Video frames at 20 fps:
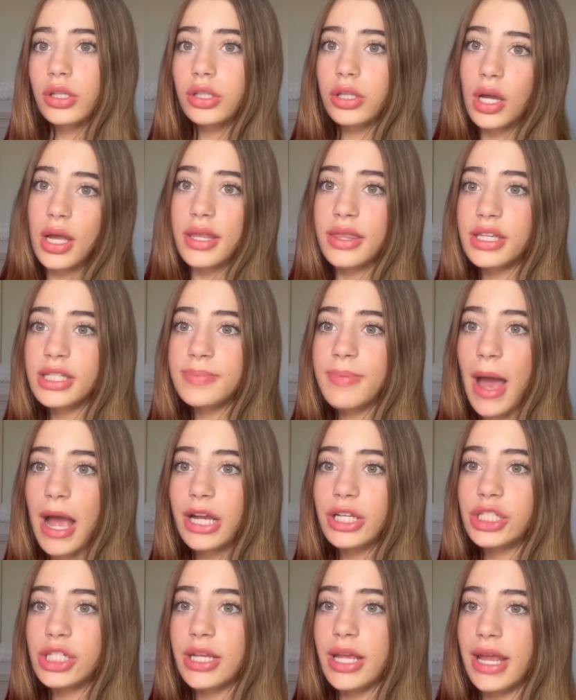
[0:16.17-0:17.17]
Look at this
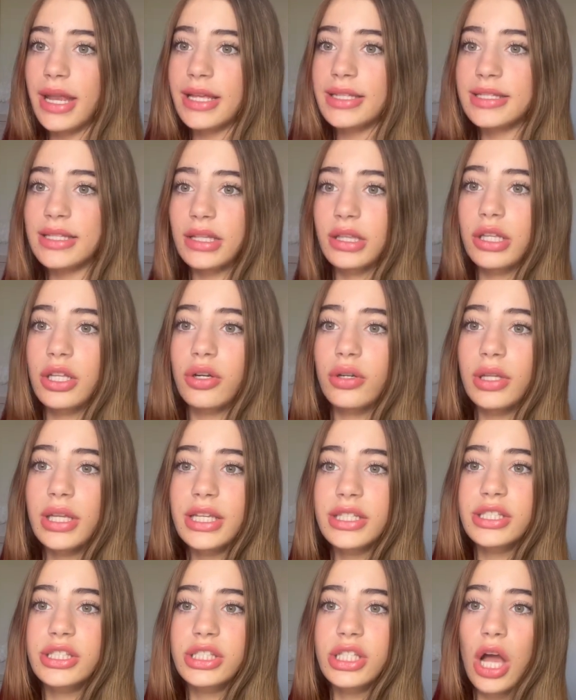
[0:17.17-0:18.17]
packaging, it is
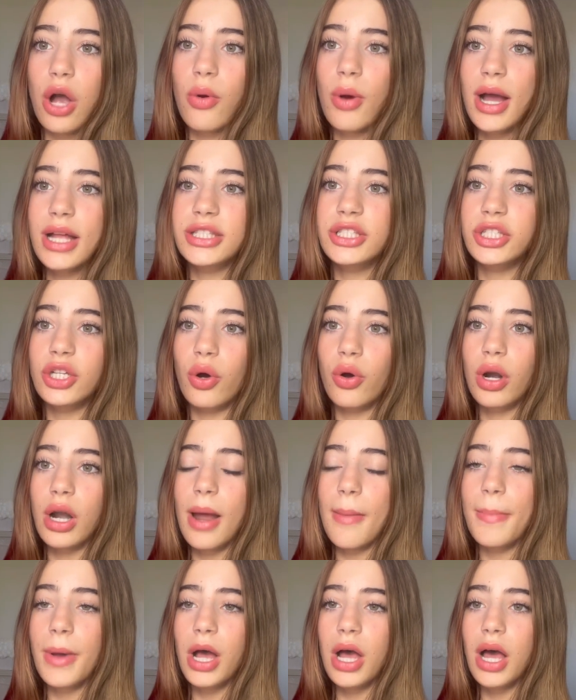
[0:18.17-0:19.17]
literally so
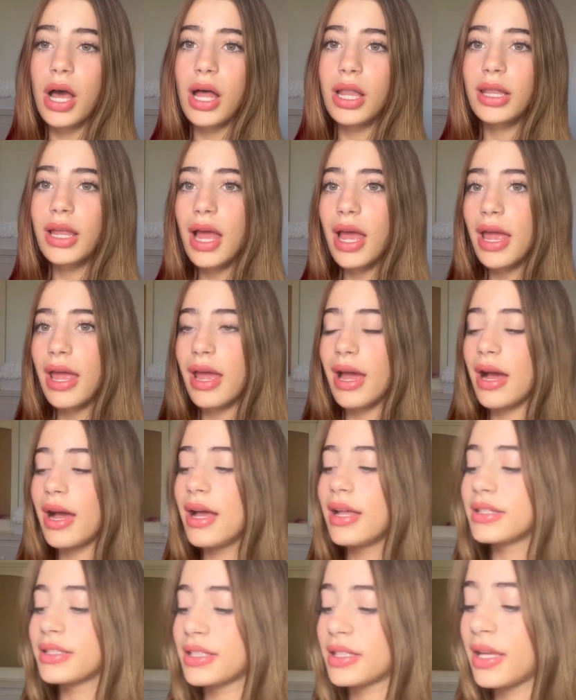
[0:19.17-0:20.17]
adorable,
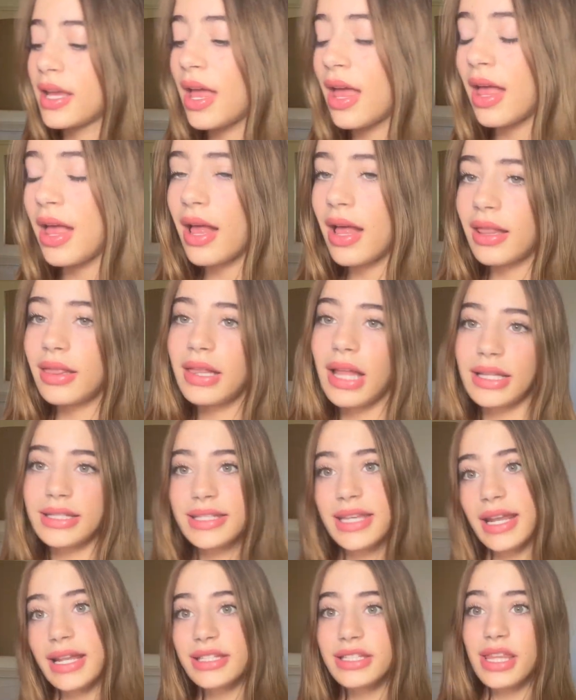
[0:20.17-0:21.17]
and
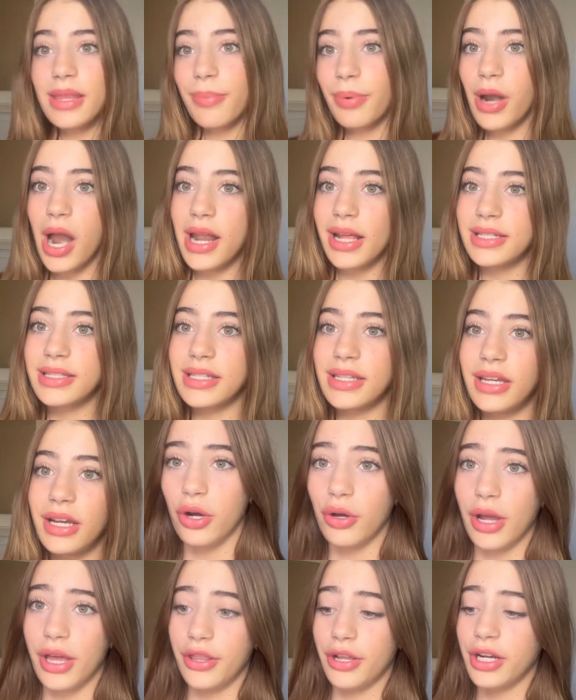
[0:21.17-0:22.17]
let's get into the products in here.
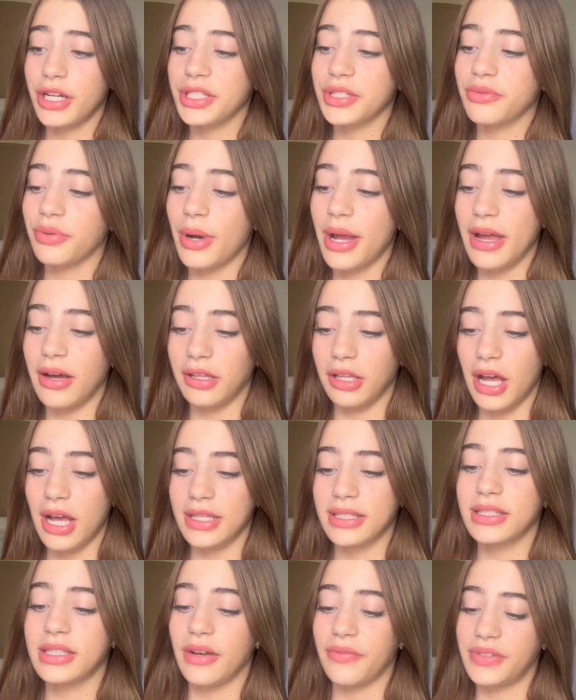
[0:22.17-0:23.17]
Okay, there's quite a
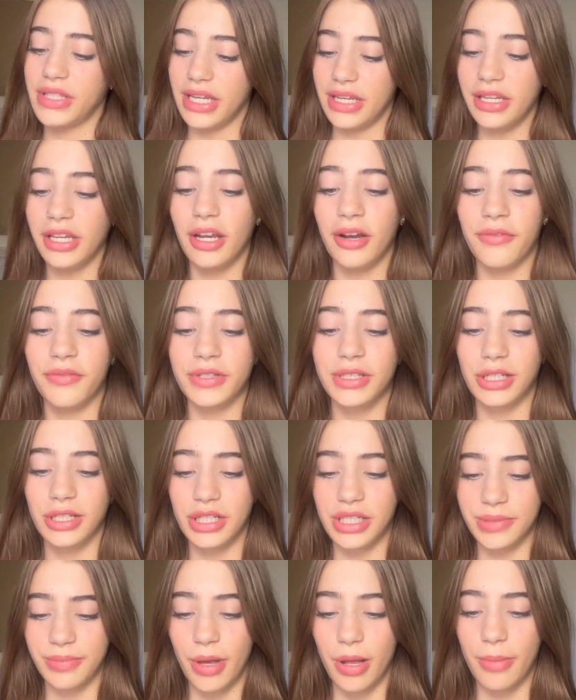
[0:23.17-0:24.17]
lot stuffed in here for
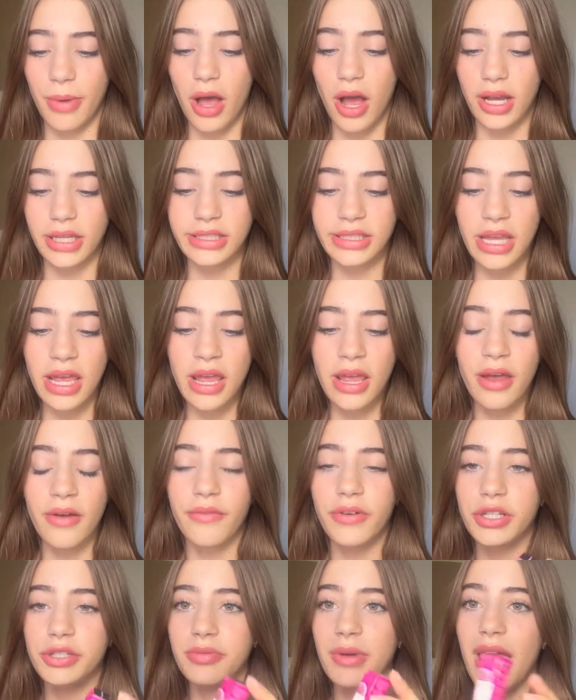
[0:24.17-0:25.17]
such a small box.
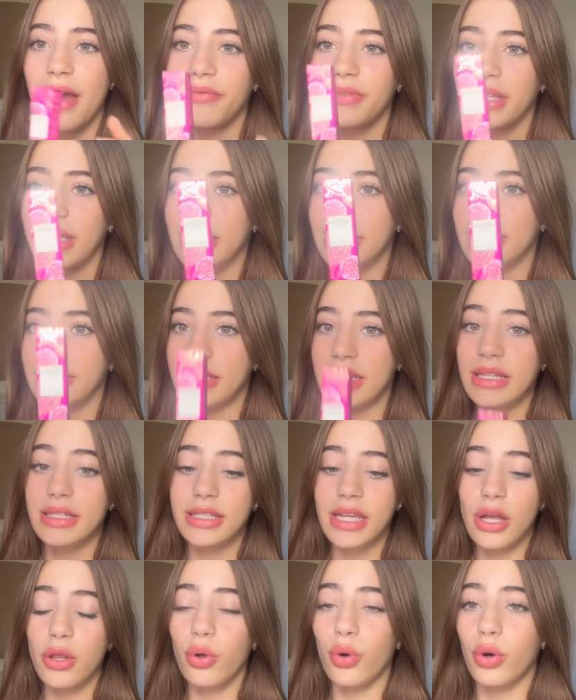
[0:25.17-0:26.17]
First, we have the
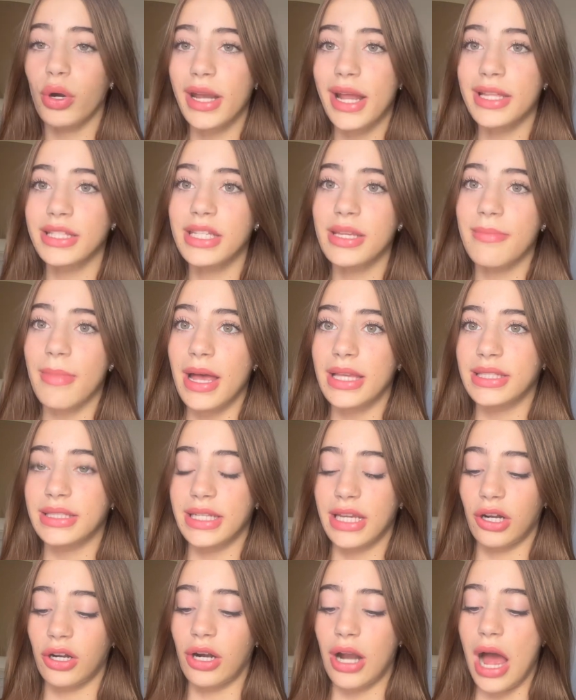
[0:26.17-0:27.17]
detail-oriented
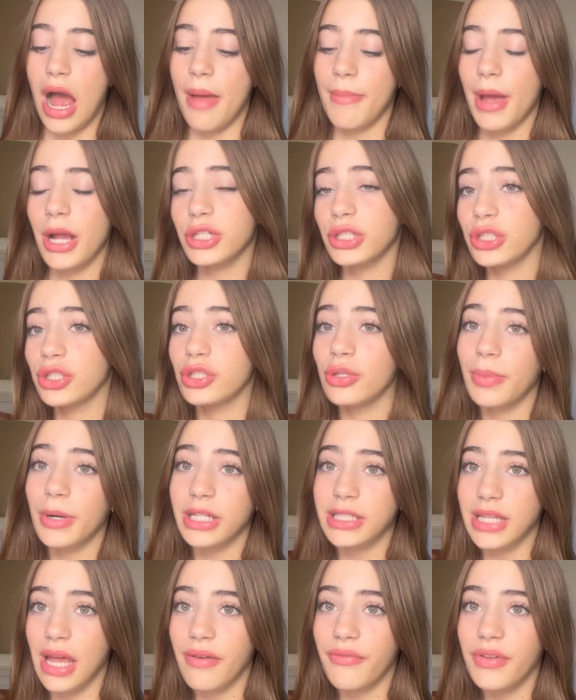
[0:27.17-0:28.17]
mascara. I'm actually super
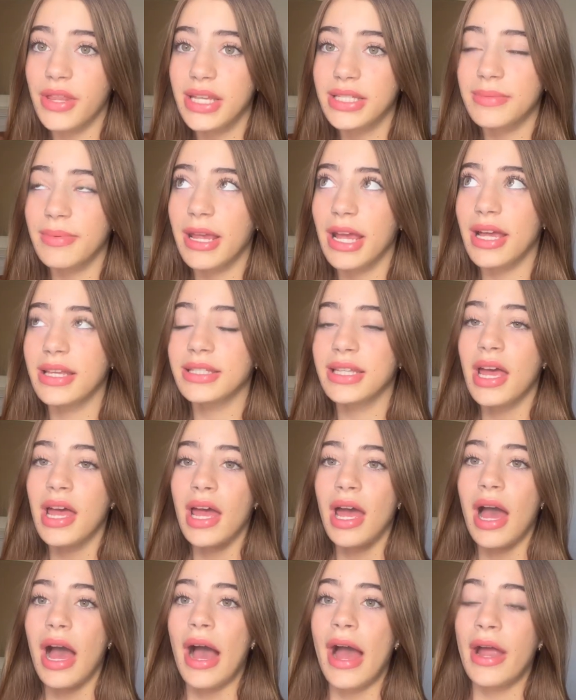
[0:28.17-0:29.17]
excited for this because
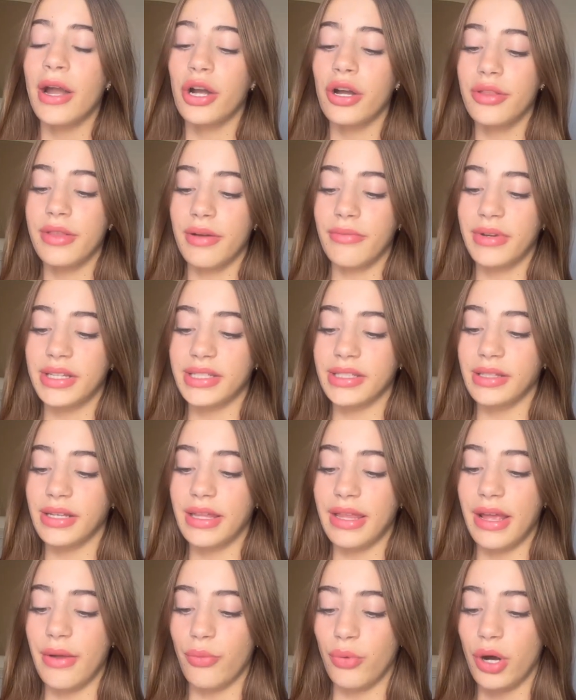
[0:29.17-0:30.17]
I heard that
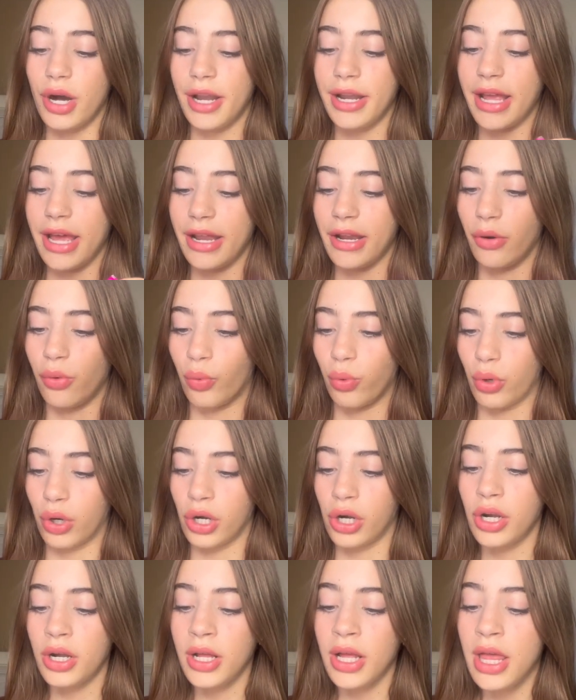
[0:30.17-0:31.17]
recently they won an
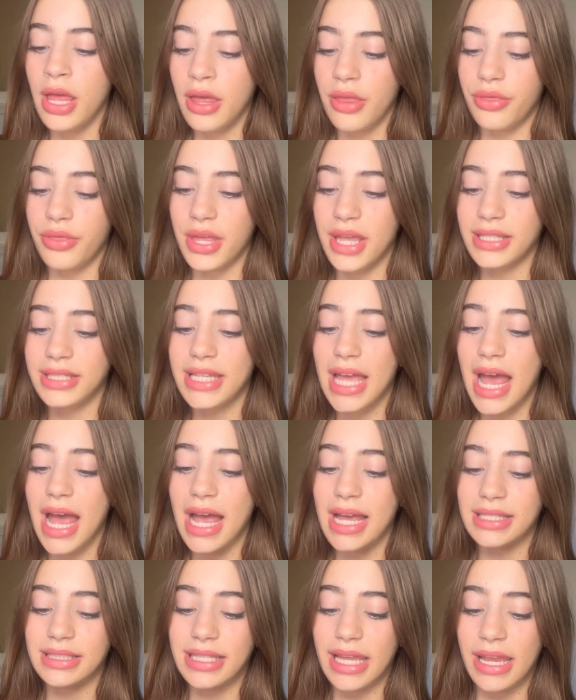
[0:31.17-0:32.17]
award. This
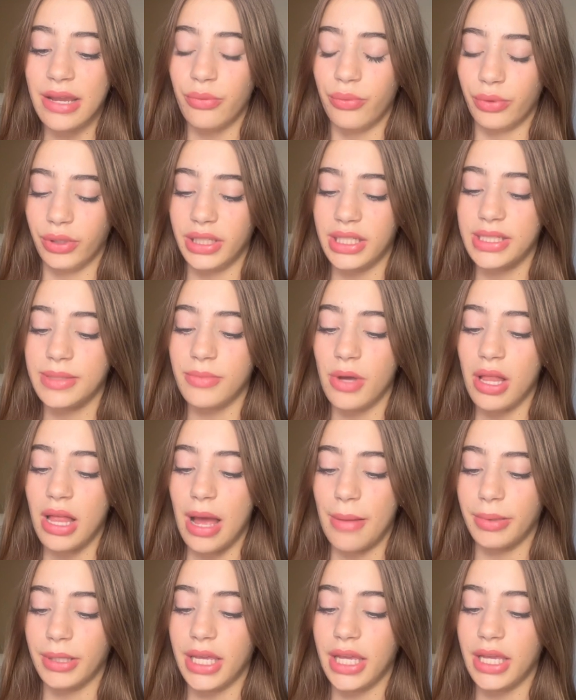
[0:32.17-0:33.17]
has a really small
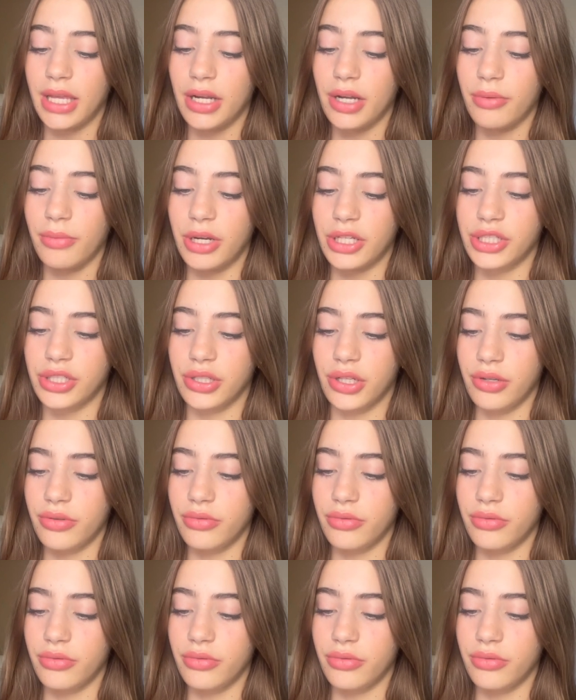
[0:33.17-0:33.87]
applicator, which,